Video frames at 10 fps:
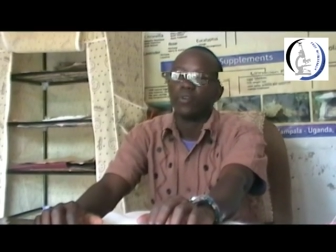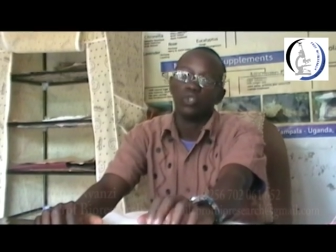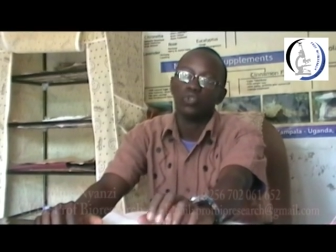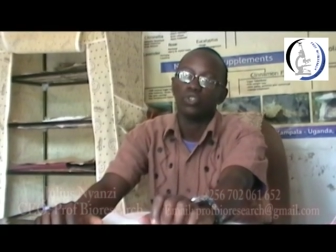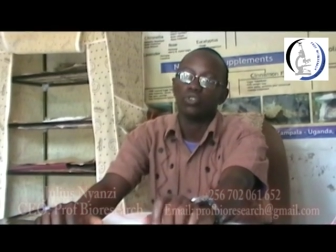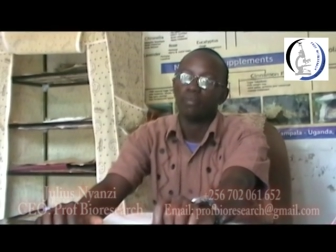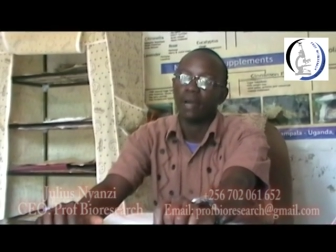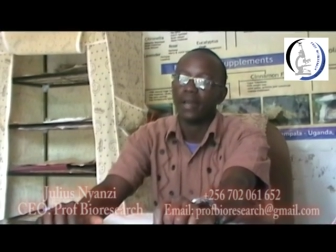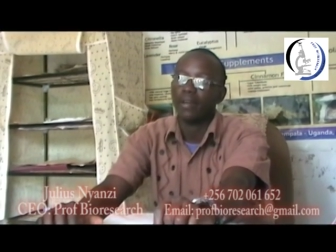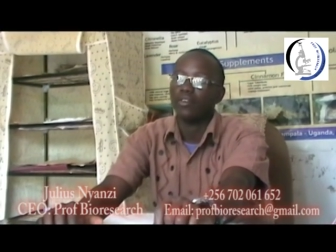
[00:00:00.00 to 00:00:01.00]
graduate of
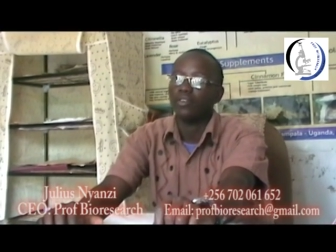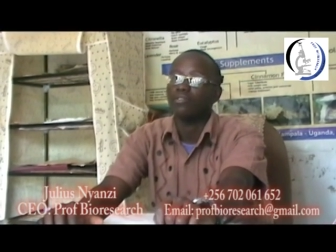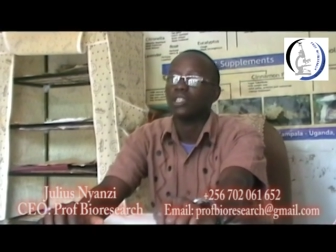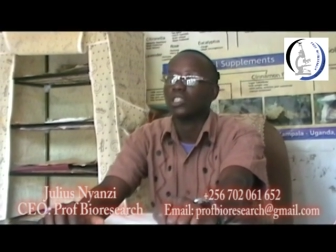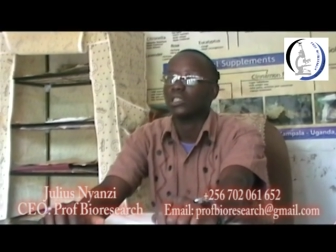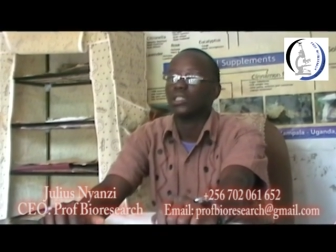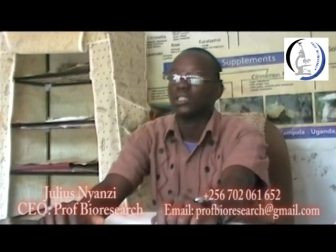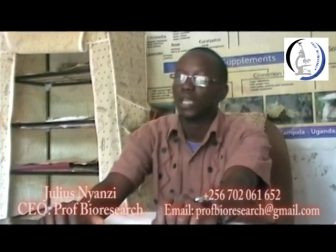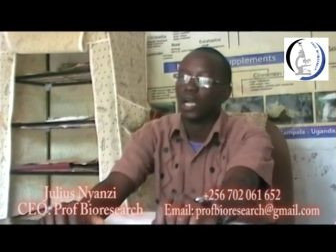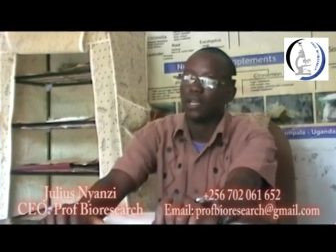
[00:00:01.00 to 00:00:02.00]
Makerere
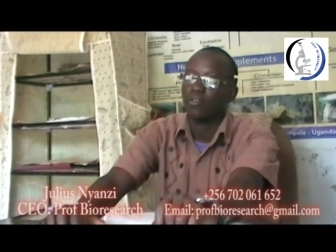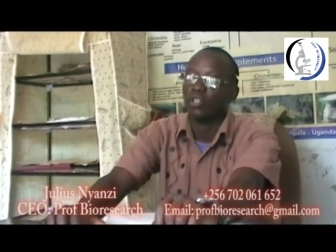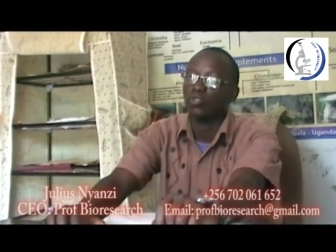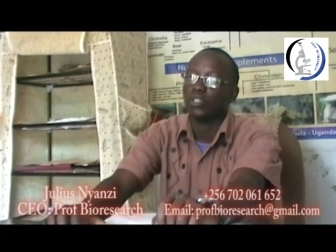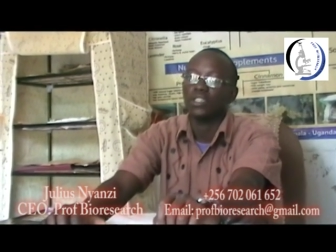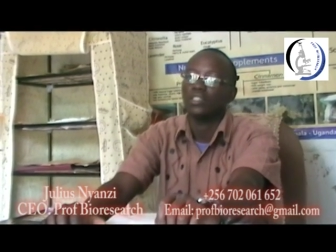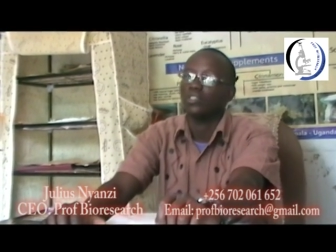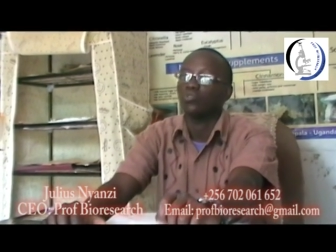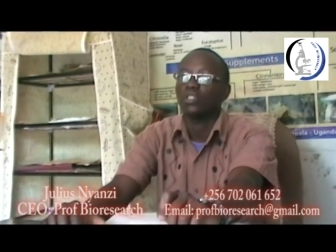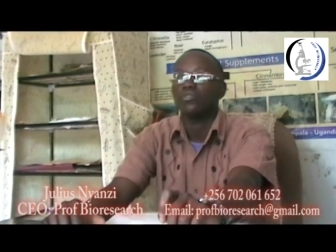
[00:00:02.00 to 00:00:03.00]
University. I graduated
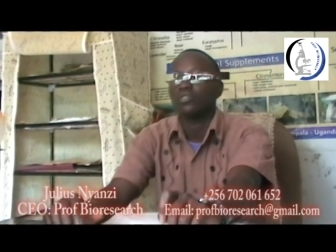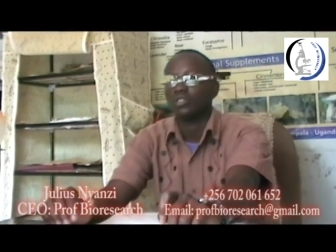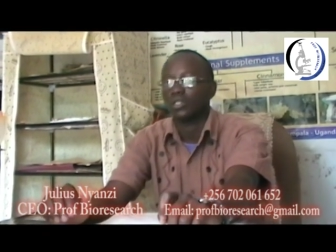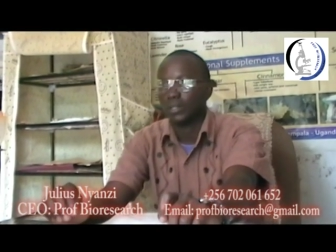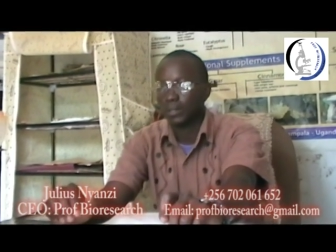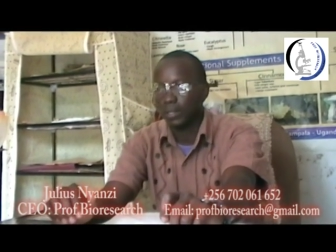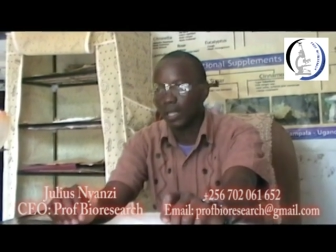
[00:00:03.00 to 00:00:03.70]
in 2014.